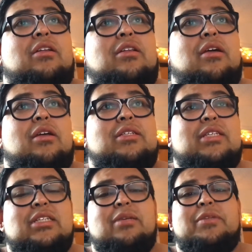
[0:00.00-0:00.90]
The
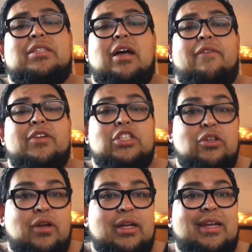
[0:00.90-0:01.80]
system itself is
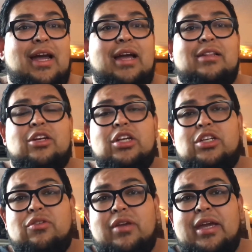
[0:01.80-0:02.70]
$299,
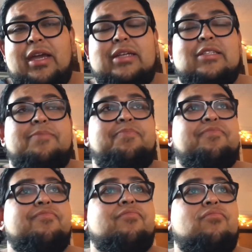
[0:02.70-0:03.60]
32 gigs.
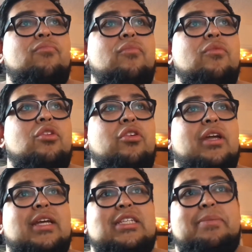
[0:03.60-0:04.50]
You
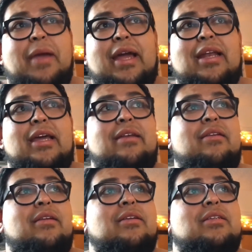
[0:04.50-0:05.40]
can expand it.
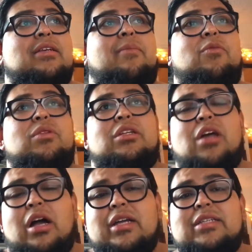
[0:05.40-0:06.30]
It's coming with the
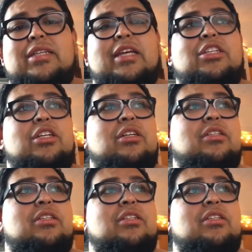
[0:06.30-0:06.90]
docking station.